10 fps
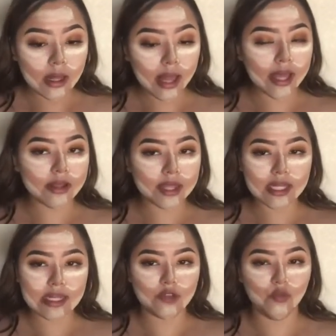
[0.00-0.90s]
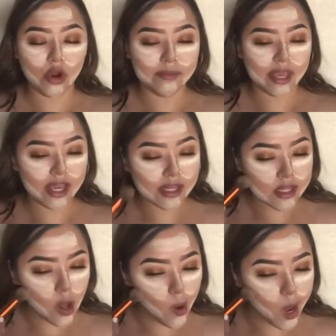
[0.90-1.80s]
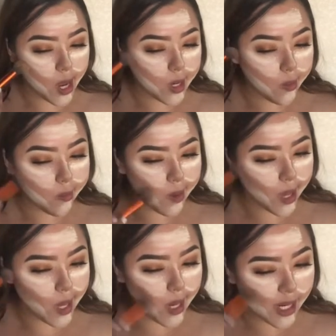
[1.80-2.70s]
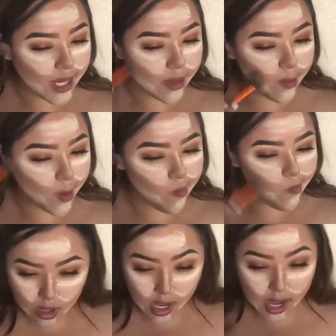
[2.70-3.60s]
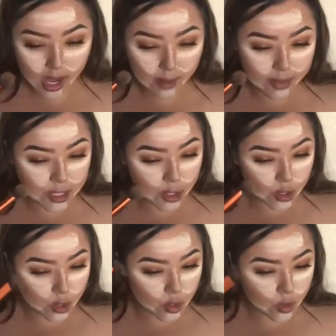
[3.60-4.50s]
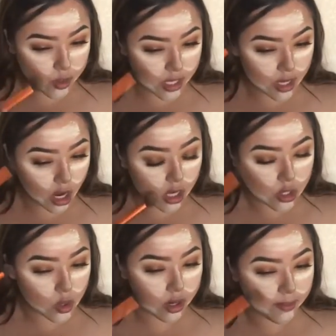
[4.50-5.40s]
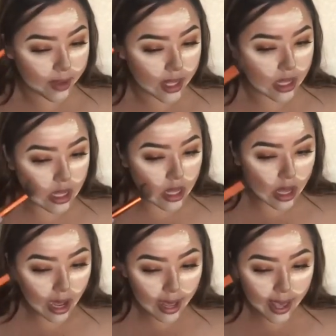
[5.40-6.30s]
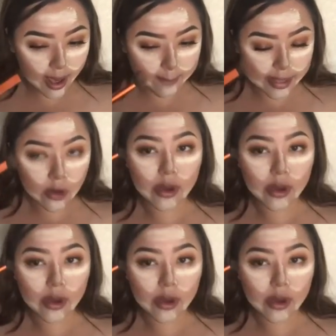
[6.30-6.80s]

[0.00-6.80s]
like, this is for me, so I don't buy any of them. I have been doing contour, but I have been